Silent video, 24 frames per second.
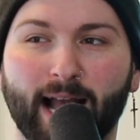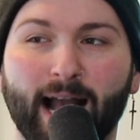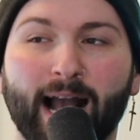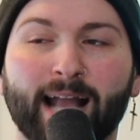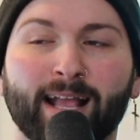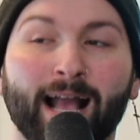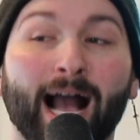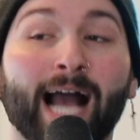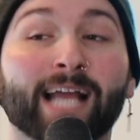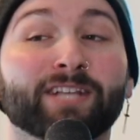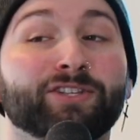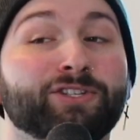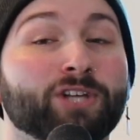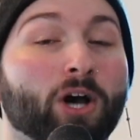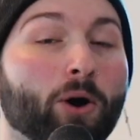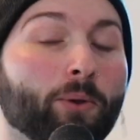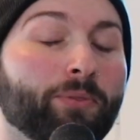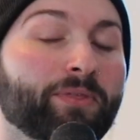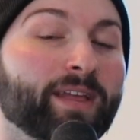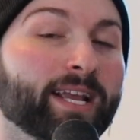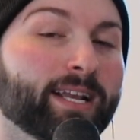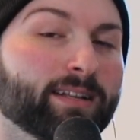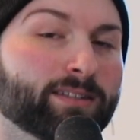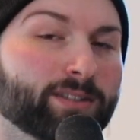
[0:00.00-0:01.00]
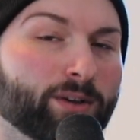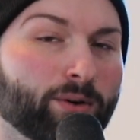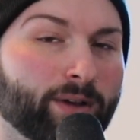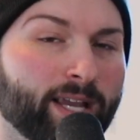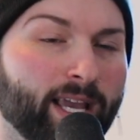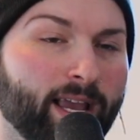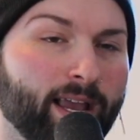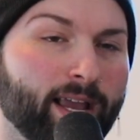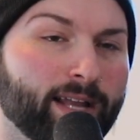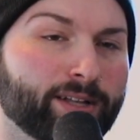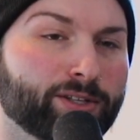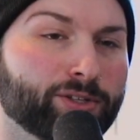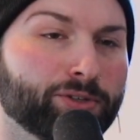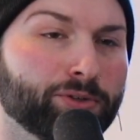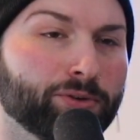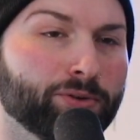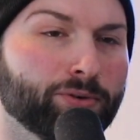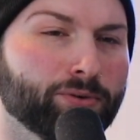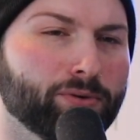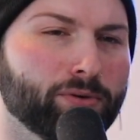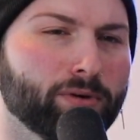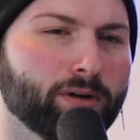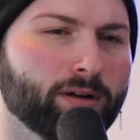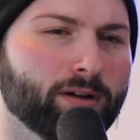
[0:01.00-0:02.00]
I don't think it's okay
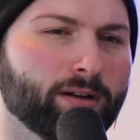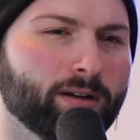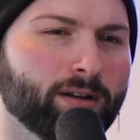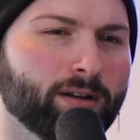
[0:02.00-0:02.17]
to